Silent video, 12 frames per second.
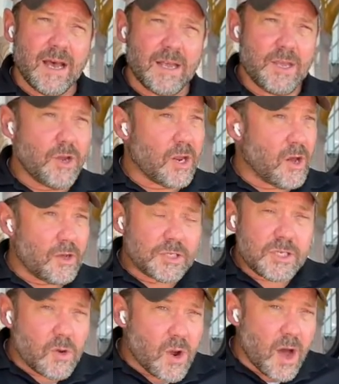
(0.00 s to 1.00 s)
You can
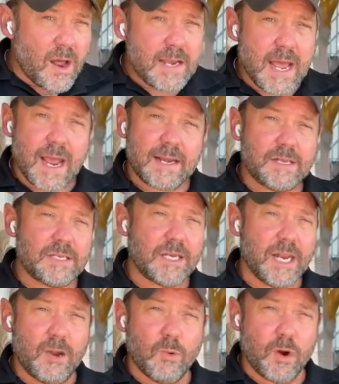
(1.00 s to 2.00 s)
also contact us at
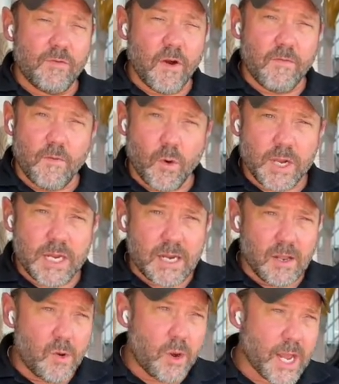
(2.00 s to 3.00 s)
any one of our 14
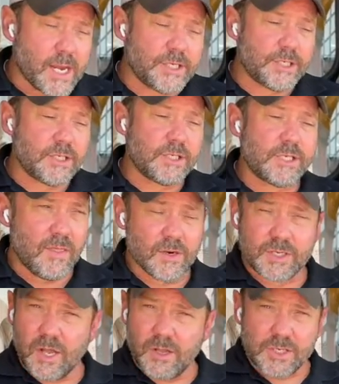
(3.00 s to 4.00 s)
locations.
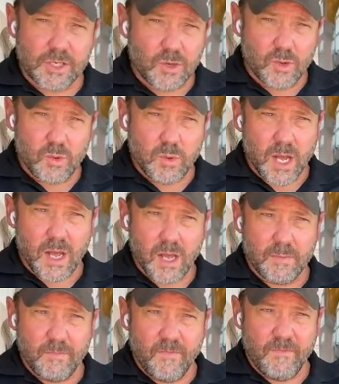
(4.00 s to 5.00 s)
There's also
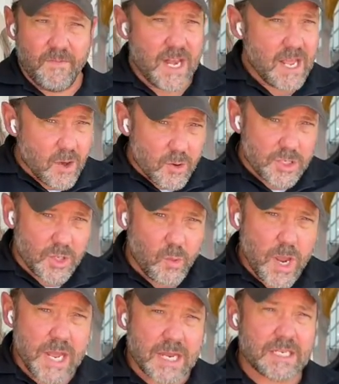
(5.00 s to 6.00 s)
videos that we can